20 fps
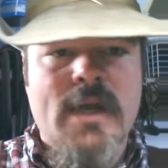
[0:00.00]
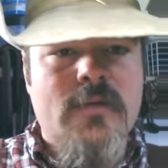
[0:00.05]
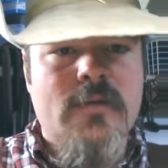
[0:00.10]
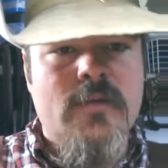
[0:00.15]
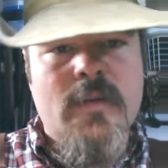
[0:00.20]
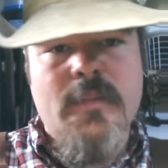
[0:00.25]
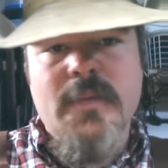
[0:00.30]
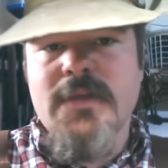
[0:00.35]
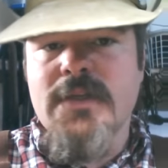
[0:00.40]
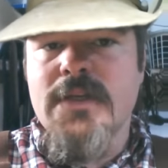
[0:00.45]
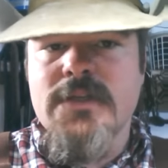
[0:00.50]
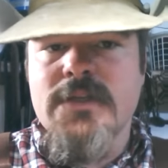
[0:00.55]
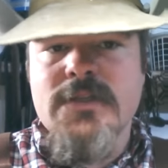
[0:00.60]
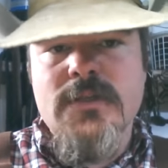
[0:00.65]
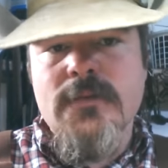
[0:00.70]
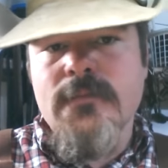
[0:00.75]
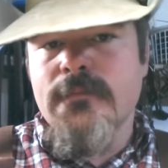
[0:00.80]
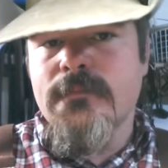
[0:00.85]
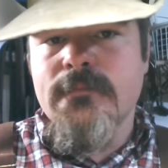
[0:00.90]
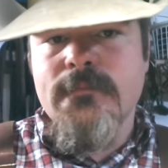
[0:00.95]
like
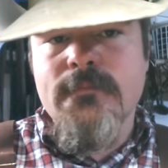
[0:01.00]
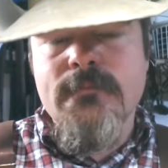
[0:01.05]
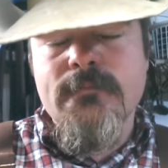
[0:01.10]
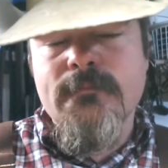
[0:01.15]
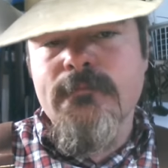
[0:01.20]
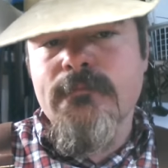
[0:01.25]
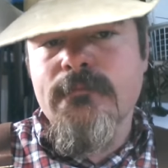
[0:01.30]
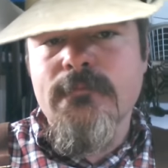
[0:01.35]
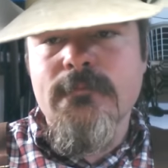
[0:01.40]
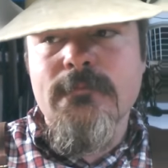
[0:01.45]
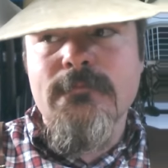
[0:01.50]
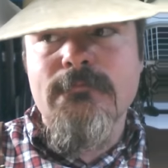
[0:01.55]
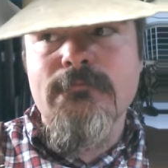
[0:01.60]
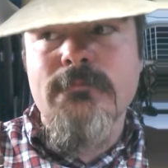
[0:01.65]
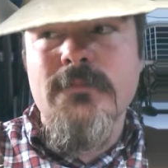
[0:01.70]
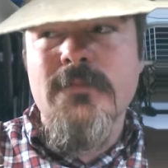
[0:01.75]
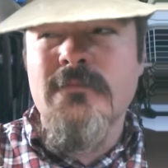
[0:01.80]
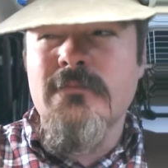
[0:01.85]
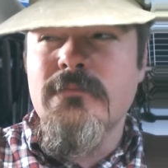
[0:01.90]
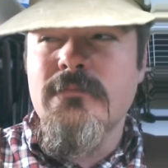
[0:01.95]
repetition,
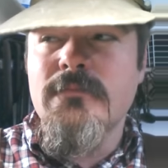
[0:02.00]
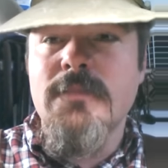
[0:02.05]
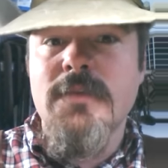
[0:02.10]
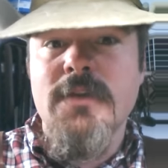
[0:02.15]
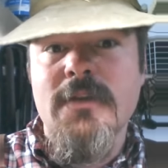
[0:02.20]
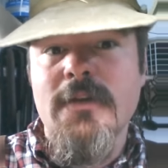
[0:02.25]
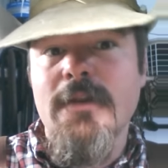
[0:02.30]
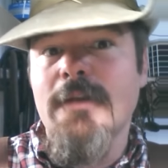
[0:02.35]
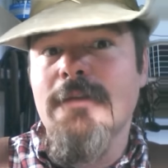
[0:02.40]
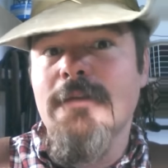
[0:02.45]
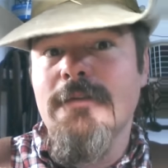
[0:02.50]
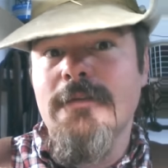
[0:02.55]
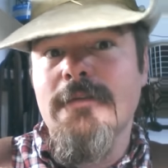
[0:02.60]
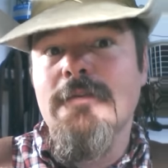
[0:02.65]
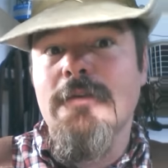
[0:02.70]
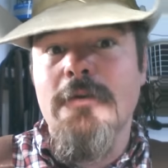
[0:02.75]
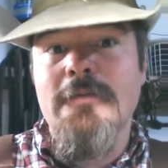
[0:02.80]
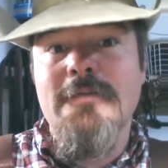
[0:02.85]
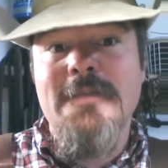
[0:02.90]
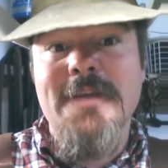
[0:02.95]
unless
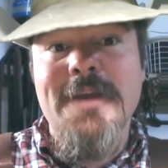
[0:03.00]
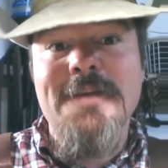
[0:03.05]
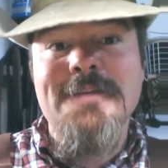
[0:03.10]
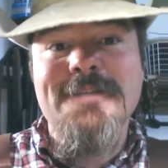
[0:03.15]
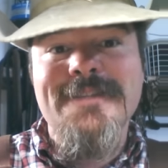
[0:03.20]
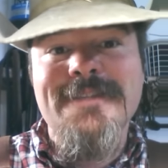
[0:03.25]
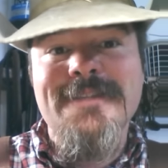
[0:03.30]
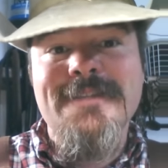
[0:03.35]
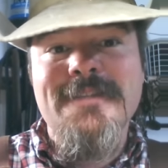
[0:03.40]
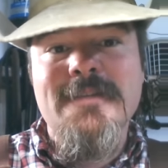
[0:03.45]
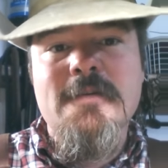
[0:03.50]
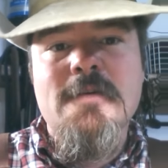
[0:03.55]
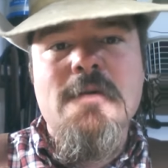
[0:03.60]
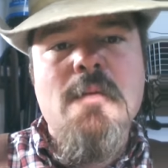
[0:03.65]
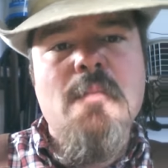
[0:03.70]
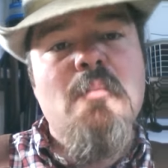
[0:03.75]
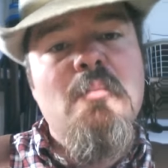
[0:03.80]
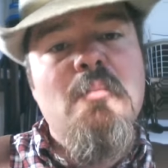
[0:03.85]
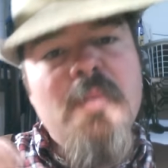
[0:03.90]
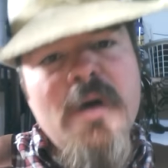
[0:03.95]
it's certain things.
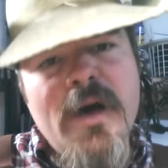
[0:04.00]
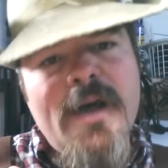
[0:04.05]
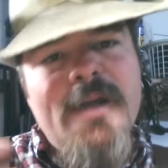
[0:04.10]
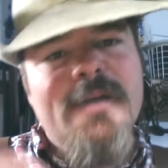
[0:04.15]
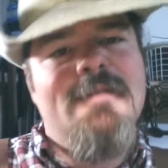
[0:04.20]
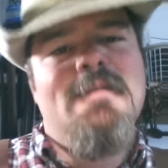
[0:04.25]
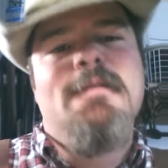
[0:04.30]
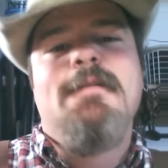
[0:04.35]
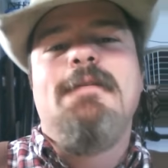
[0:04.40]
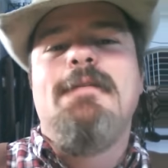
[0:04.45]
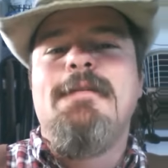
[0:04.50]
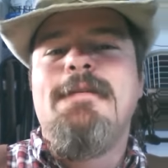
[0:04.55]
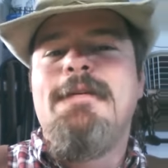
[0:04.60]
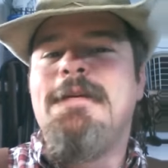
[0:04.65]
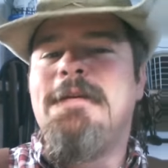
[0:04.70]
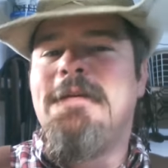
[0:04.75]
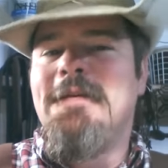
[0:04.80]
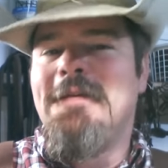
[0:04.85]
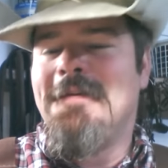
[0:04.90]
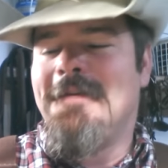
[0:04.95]
But
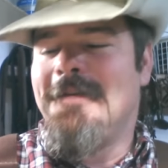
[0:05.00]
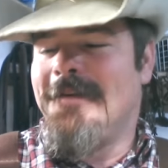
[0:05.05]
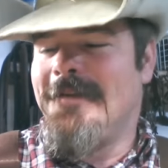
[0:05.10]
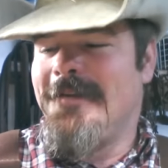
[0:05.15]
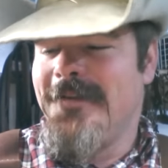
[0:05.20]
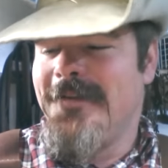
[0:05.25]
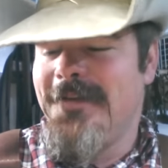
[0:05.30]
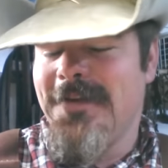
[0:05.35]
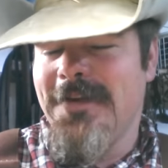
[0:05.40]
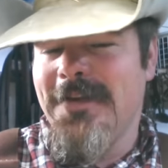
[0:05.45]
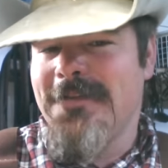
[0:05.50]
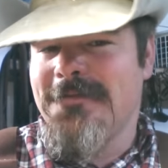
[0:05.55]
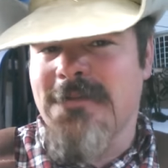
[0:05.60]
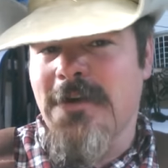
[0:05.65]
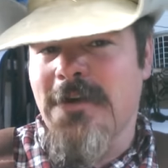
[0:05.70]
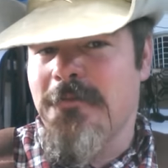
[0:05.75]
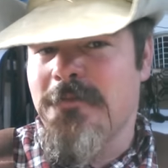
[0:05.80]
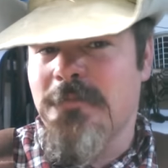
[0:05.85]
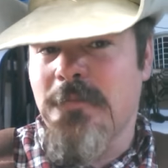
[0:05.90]
it's not